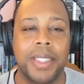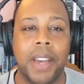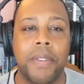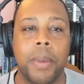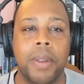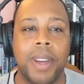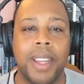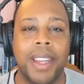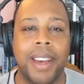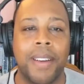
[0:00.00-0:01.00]
everyone
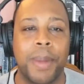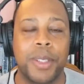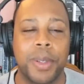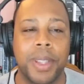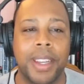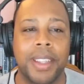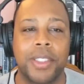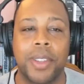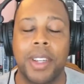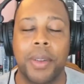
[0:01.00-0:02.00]
right now in Metro Atlanta is
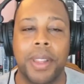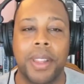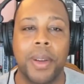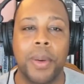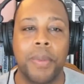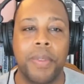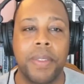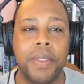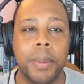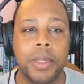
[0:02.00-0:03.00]
trying to create their own
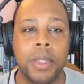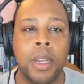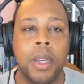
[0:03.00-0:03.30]
fiefdoms.